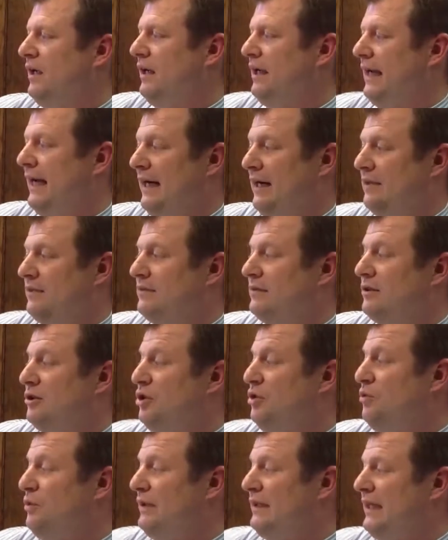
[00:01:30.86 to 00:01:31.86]
out,
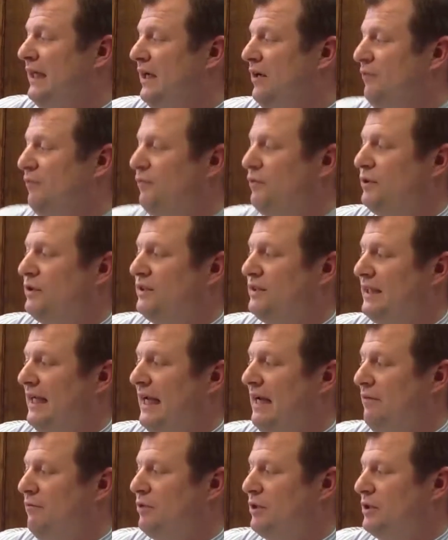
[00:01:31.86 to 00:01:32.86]
"Who would care for a
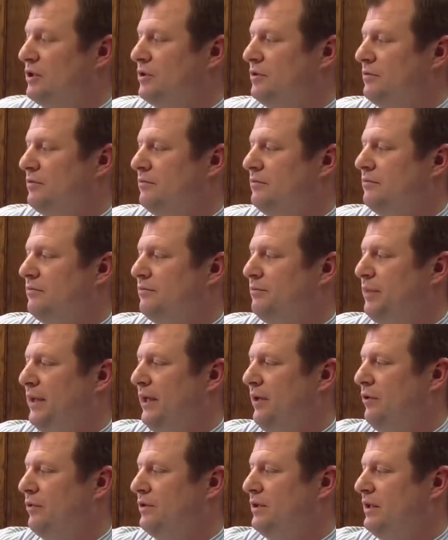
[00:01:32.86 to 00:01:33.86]
sandwich?"
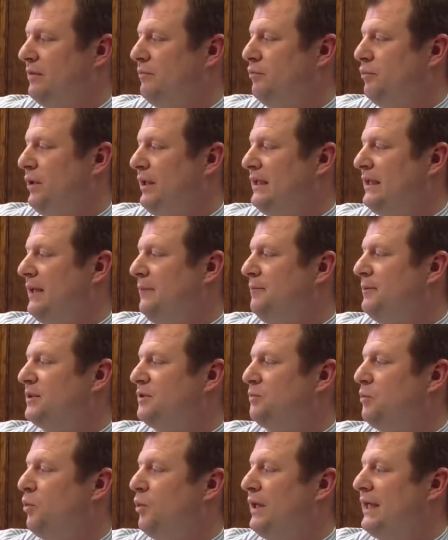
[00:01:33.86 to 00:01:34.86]
Pinkerton pricked up his
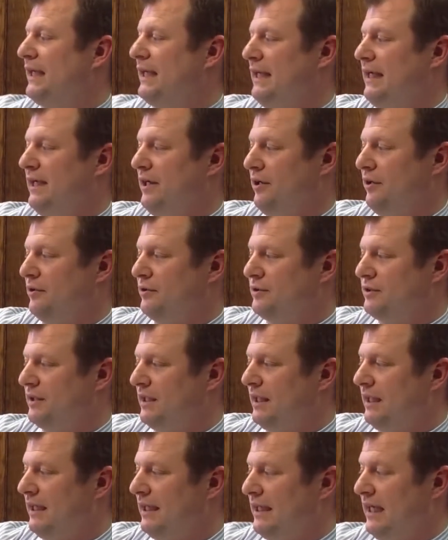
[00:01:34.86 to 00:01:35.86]
pointy ears.
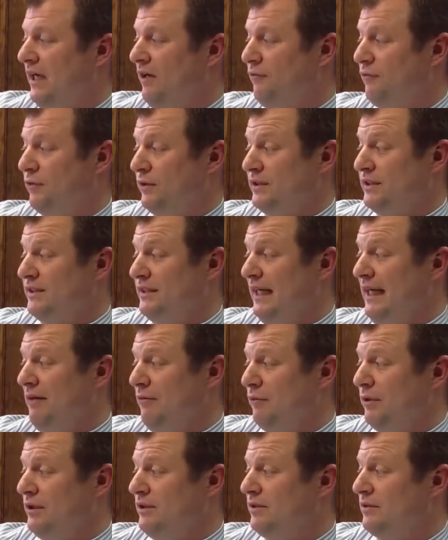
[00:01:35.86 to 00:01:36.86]
Care for a
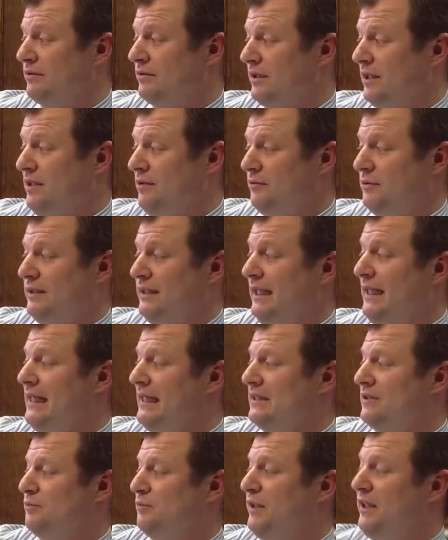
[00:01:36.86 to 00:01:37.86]
sandwich? Oh
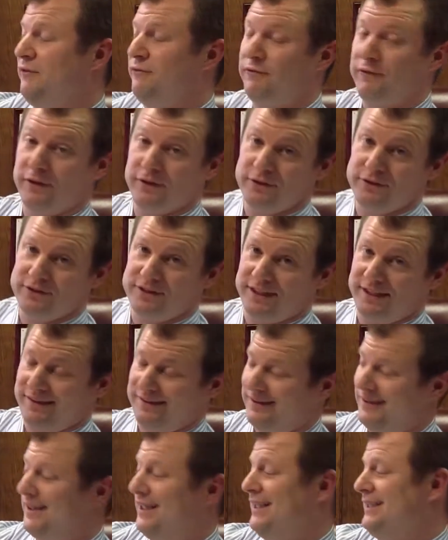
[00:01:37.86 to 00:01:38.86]
yes, me first, he
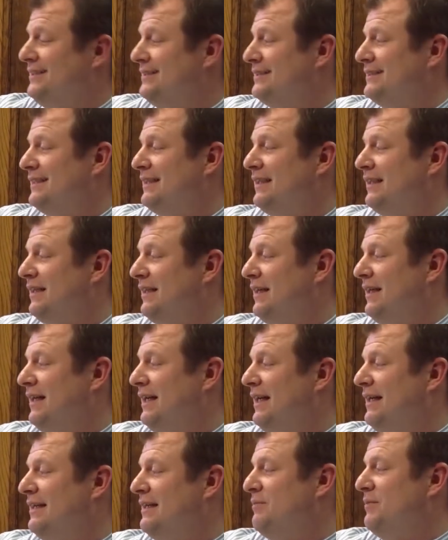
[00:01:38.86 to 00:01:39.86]
thought,
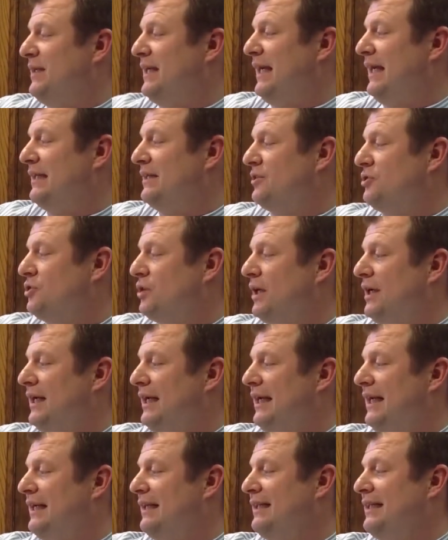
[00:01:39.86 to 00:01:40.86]
and he began to trot
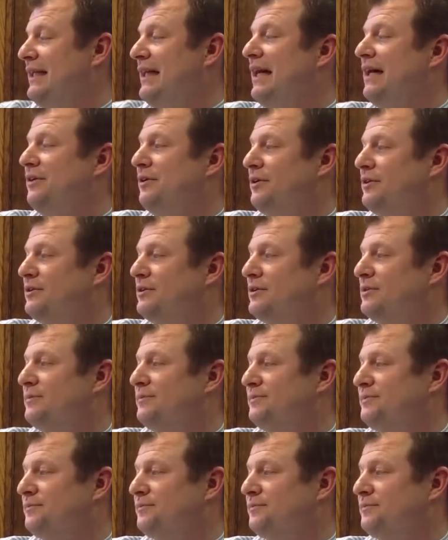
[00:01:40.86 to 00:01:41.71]
ahead of the others.